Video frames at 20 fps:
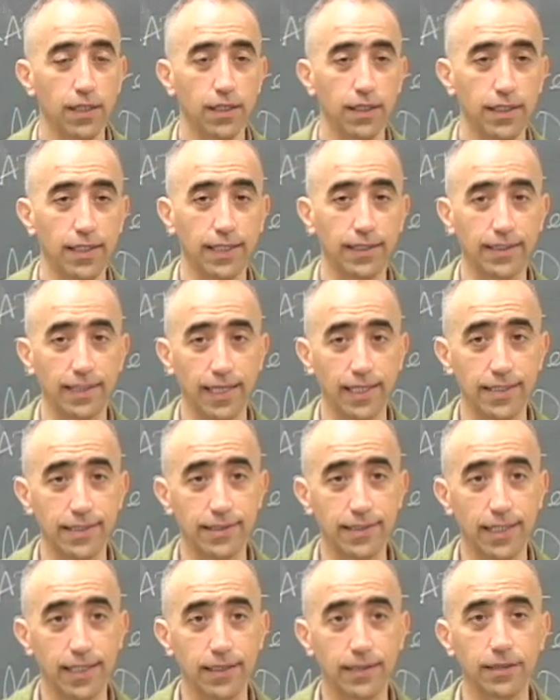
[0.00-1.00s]
here at Cal
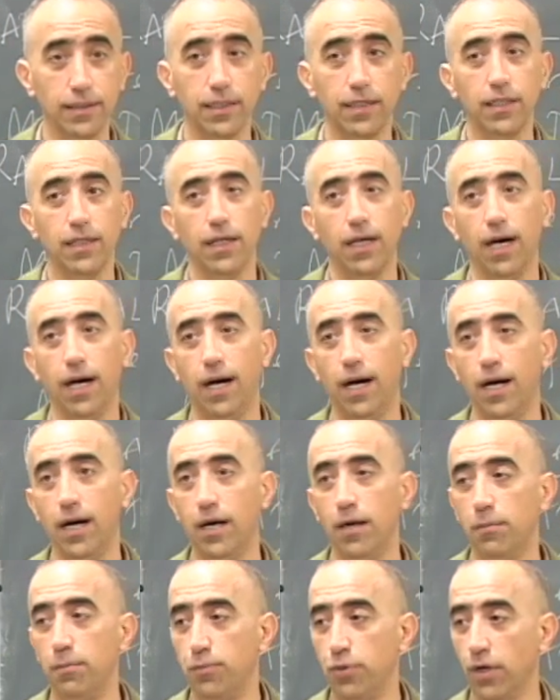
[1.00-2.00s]
State,
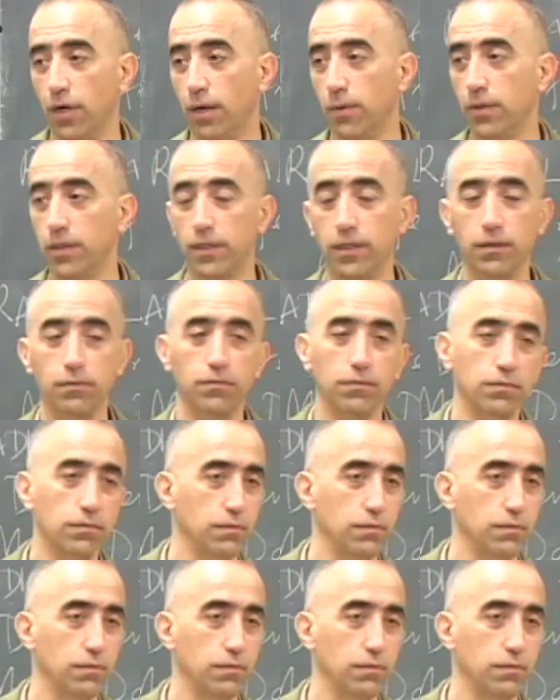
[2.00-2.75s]
uh, probably